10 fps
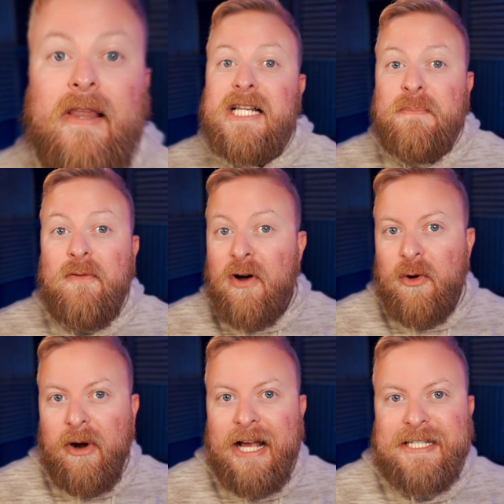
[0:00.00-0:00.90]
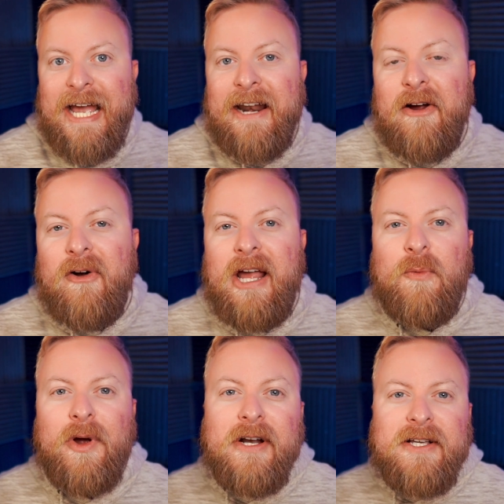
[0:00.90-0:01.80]
Let's move on to our next category,
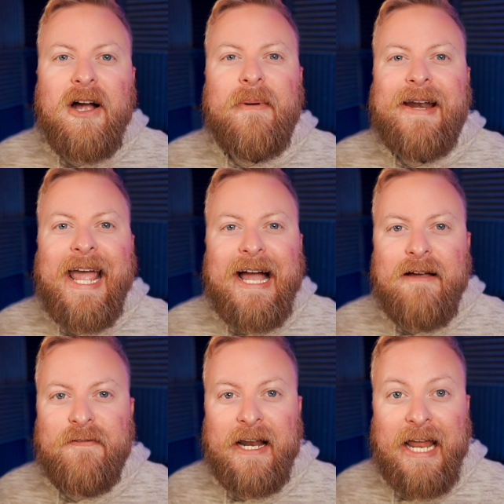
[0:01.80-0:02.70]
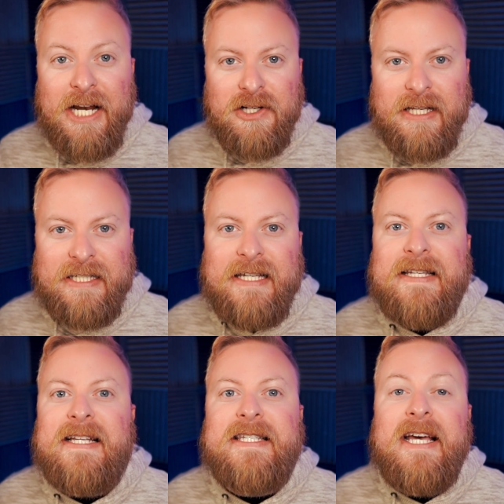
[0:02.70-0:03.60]
and we're gonna talk about AI financial
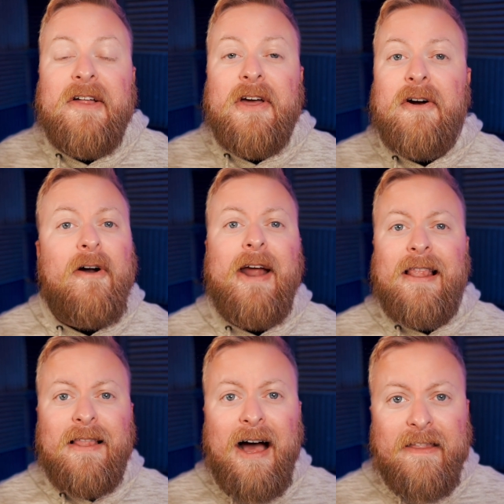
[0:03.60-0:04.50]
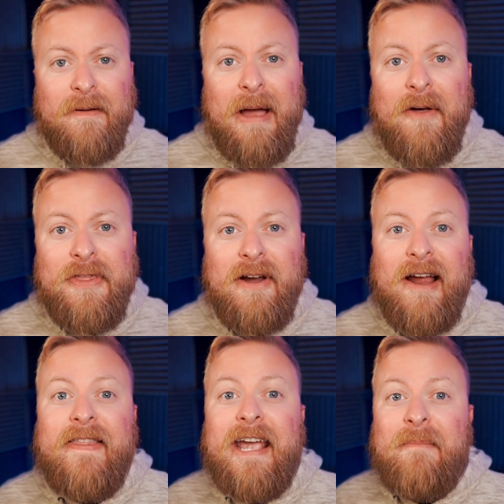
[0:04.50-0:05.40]
assistants. There are a lot of them out there,
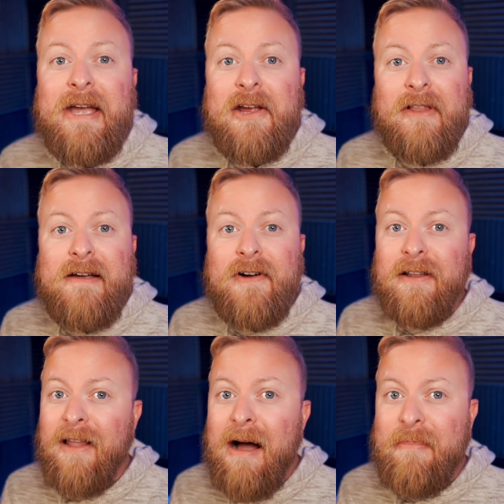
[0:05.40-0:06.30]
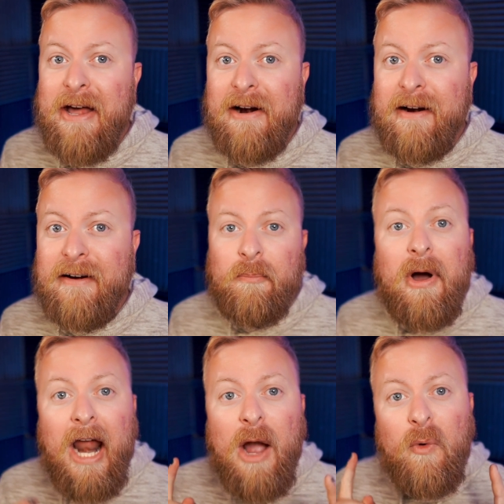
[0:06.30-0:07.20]
and they can make your life a lot better.
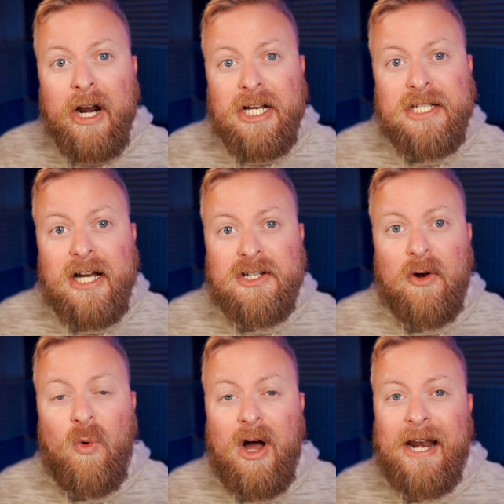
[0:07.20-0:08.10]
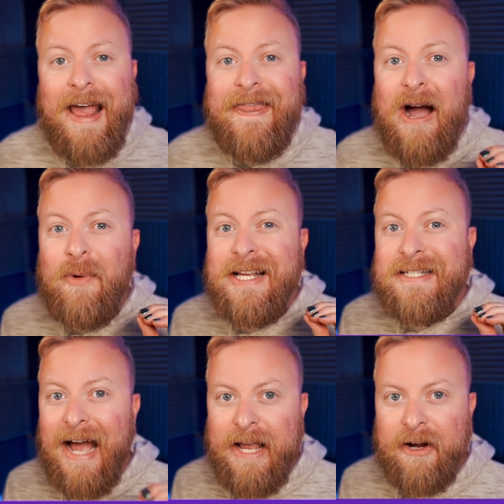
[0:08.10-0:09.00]
But I wanna just touch on one, and that one is
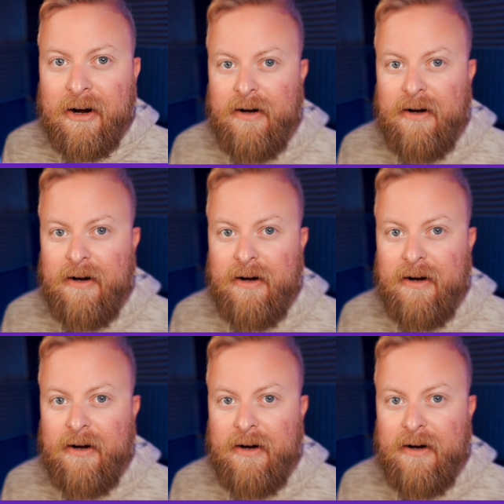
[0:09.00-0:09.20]
Tykr.